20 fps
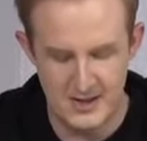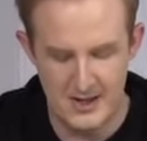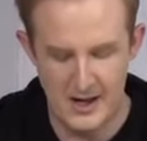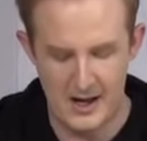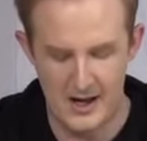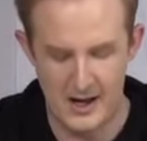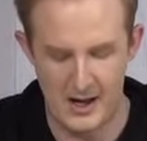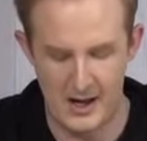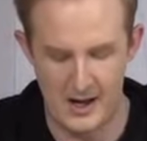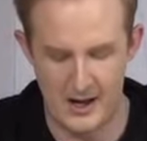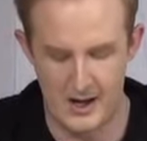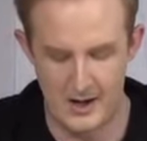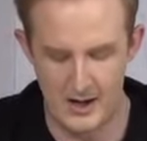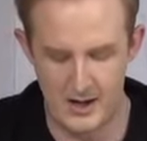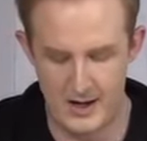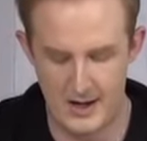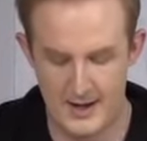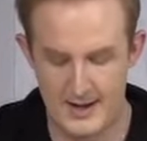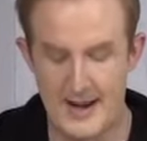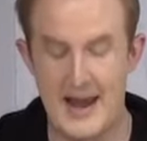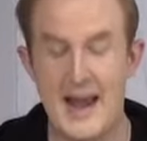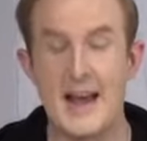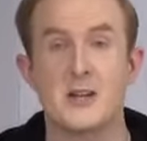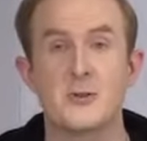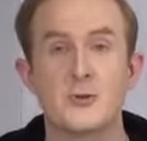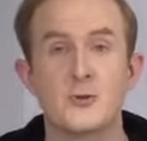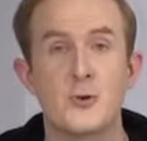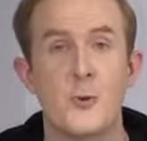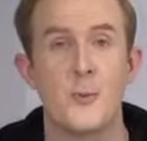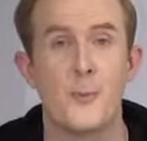uh, an
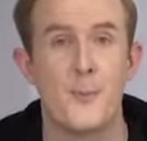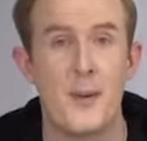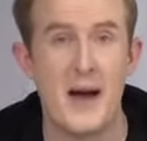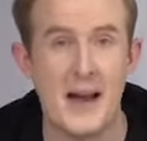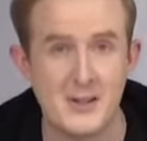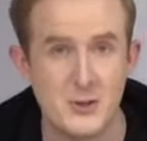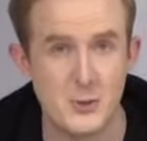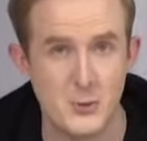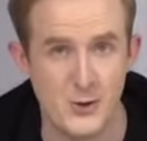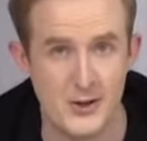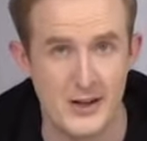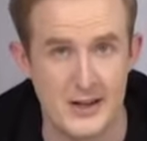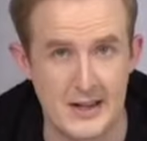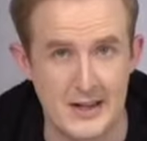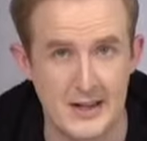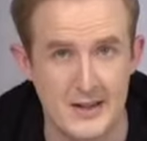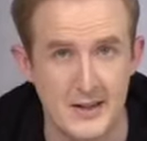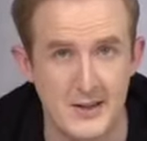extra battery,